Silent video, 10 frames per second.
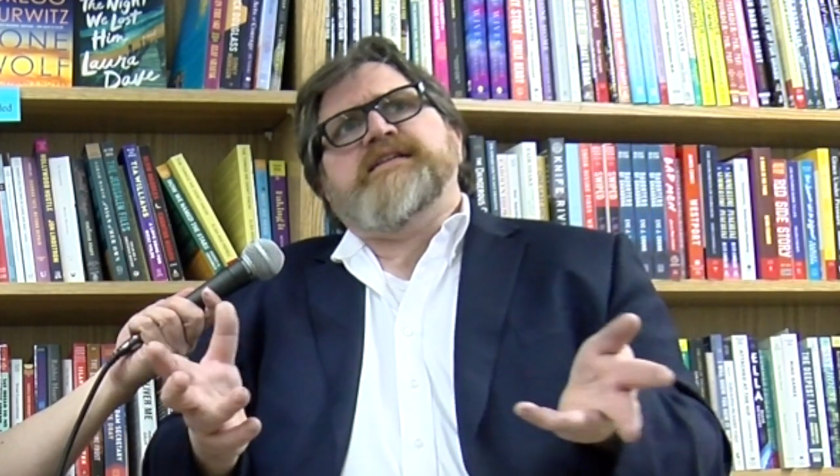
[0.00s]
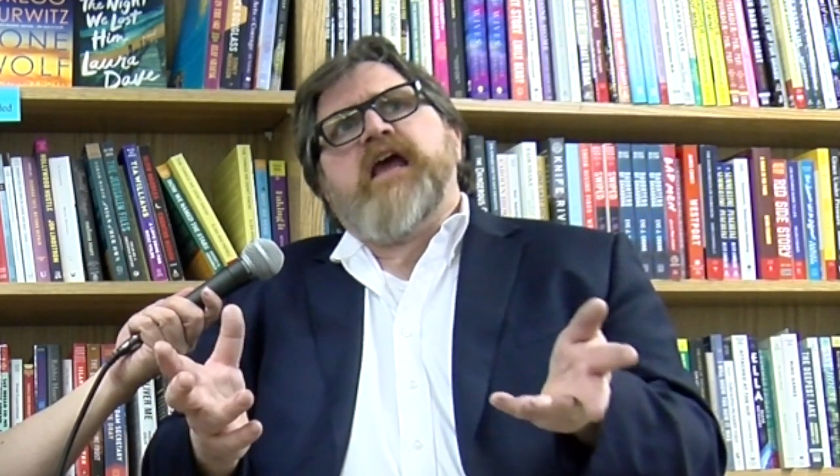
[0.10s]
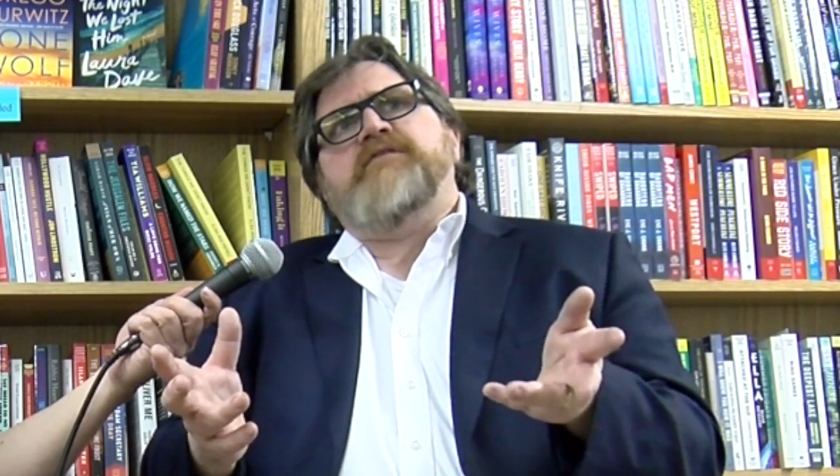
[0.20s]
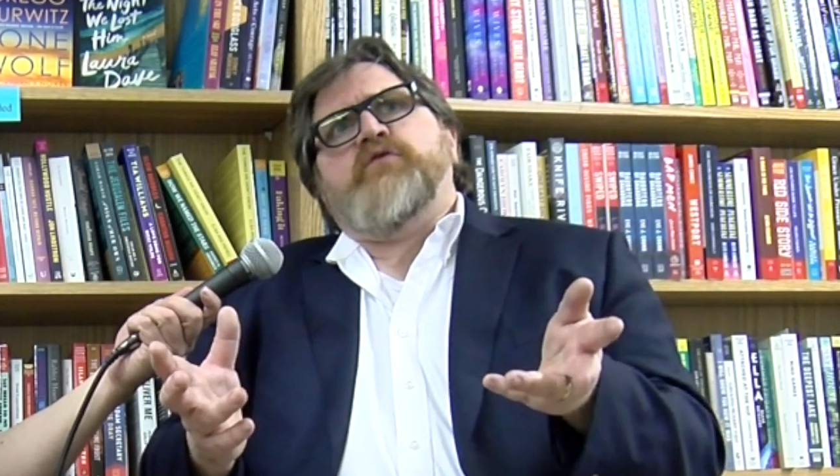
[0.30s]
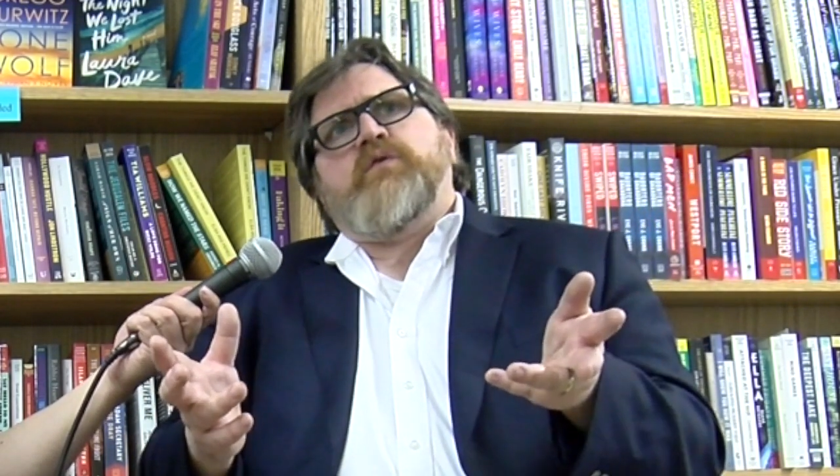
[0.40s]

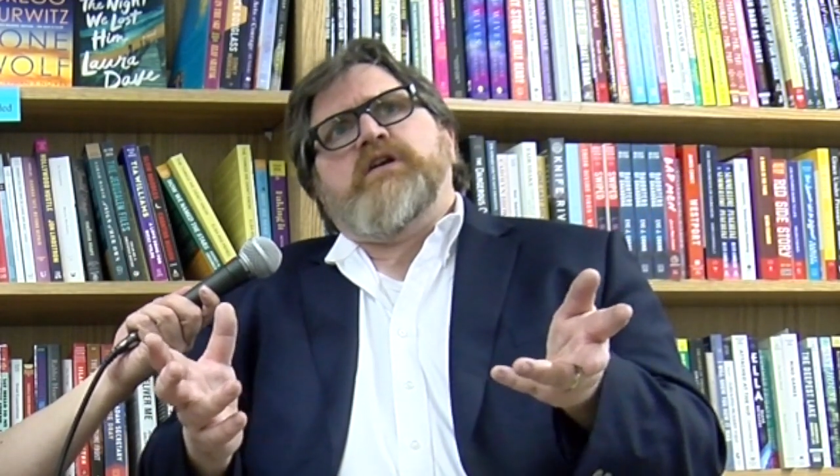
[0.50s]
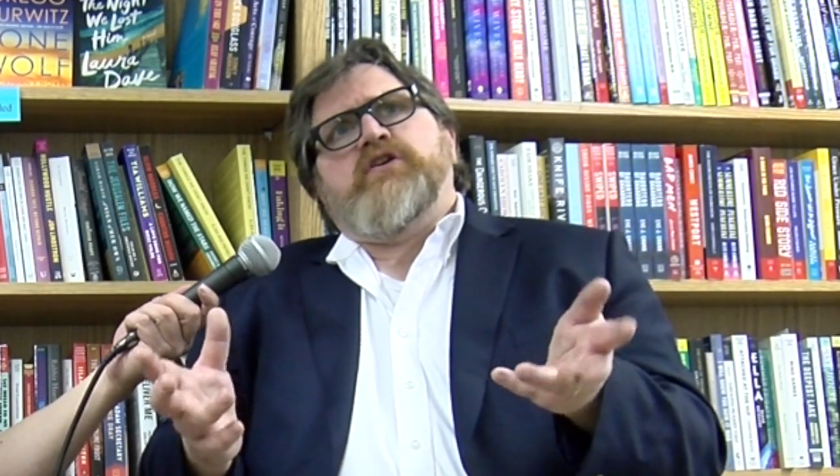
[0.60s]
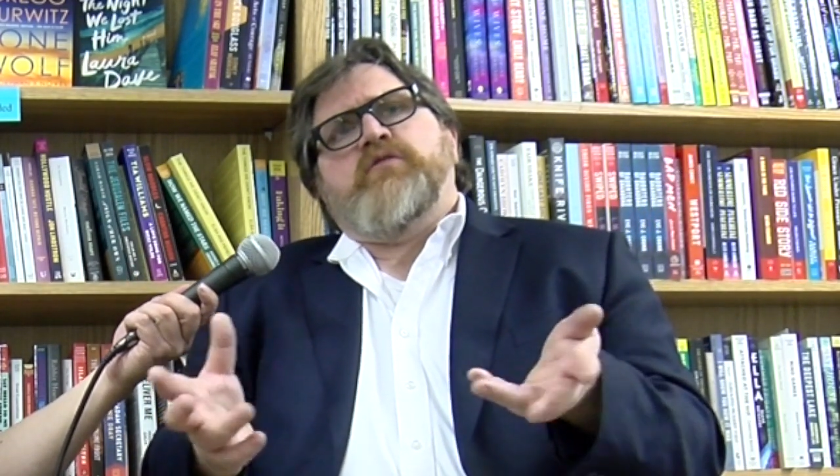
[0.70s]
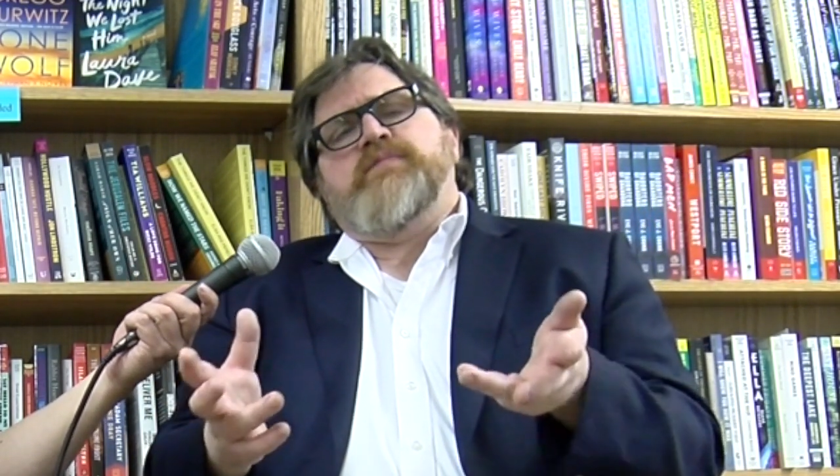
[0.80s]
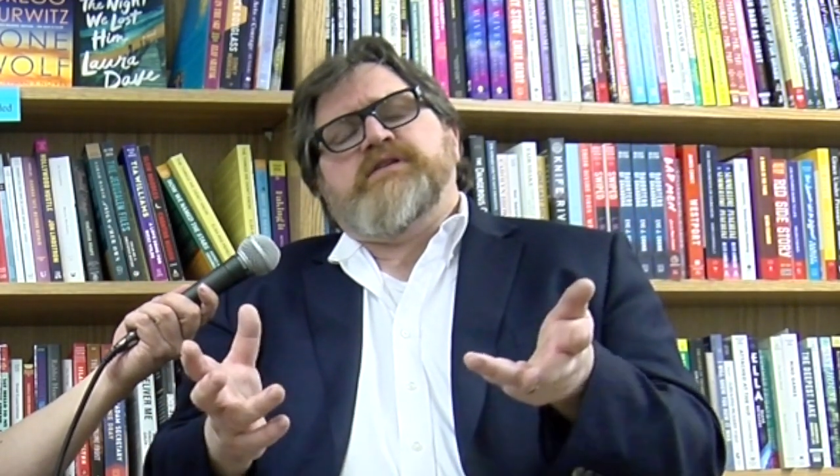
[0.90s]
to everyone and
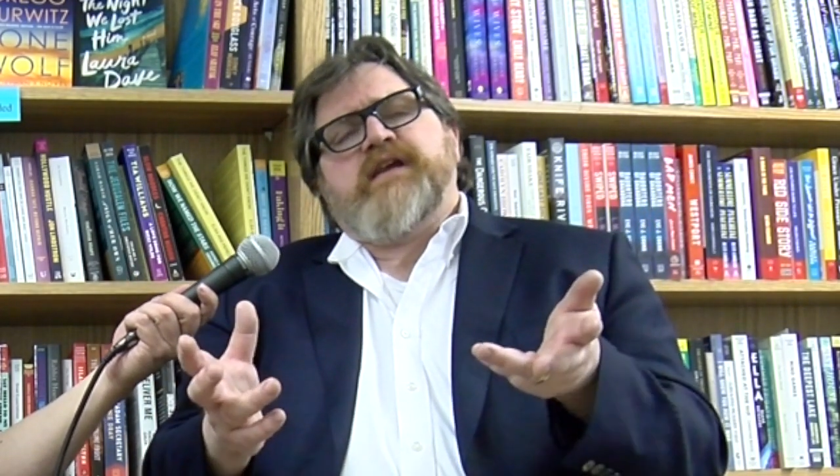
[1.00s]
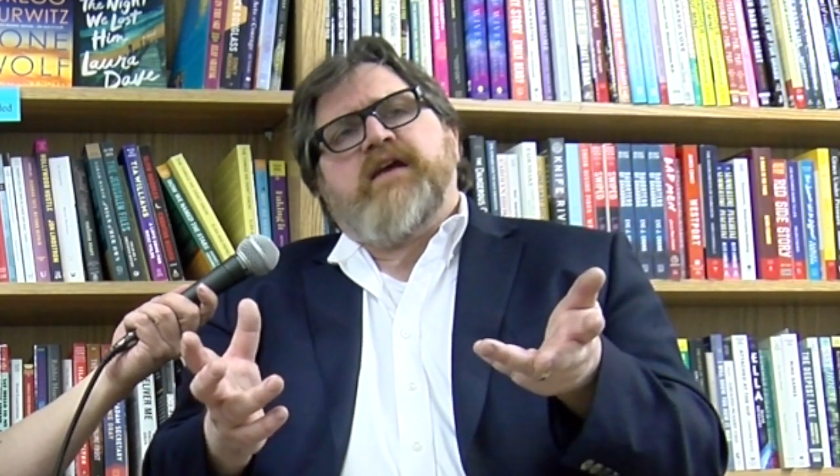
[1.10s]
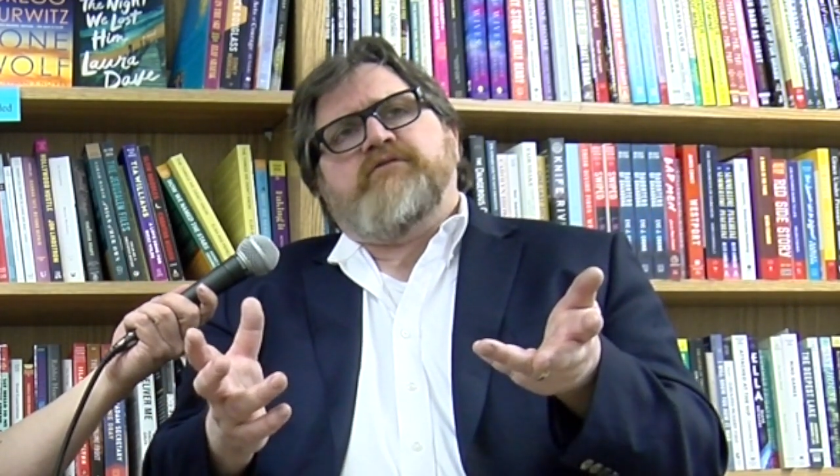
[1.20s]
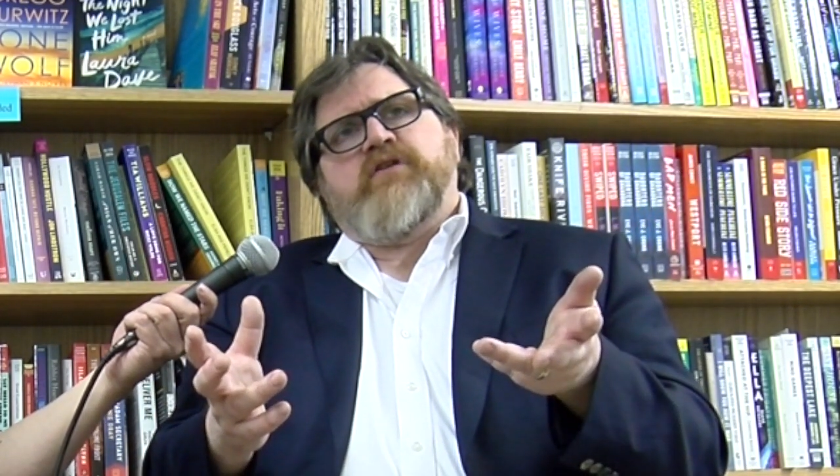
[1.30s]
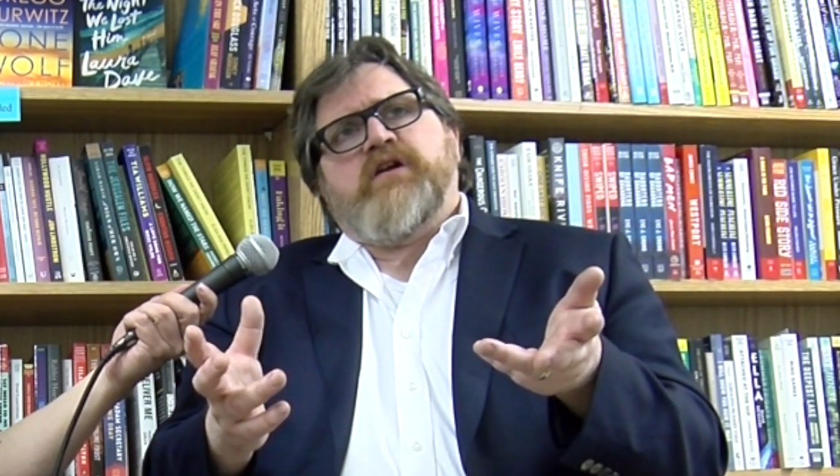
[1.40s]
open to
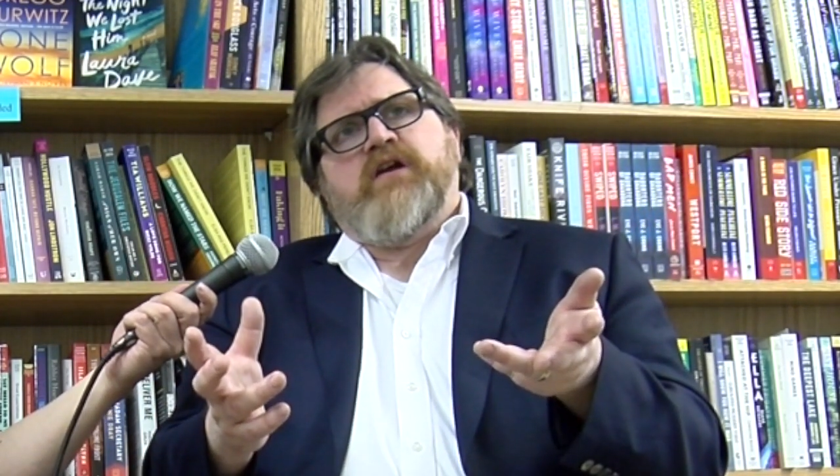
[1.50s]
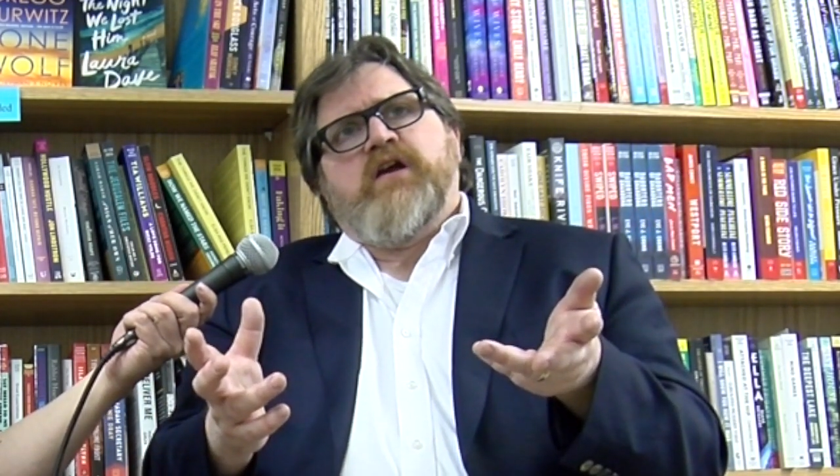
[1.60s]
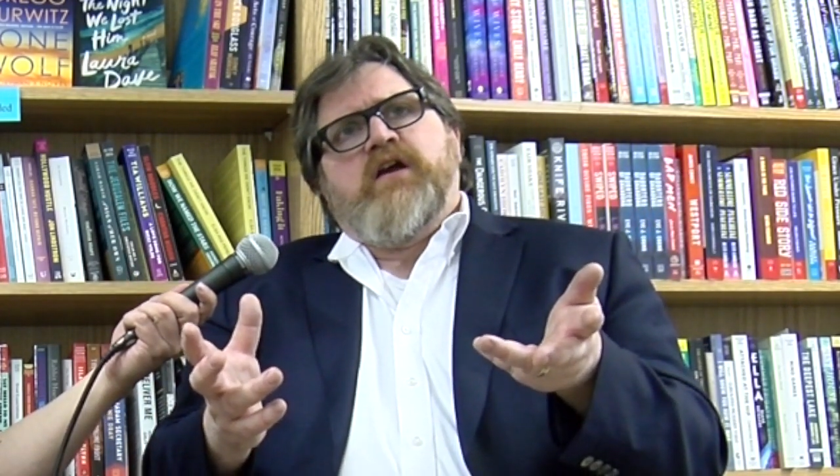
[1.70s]
every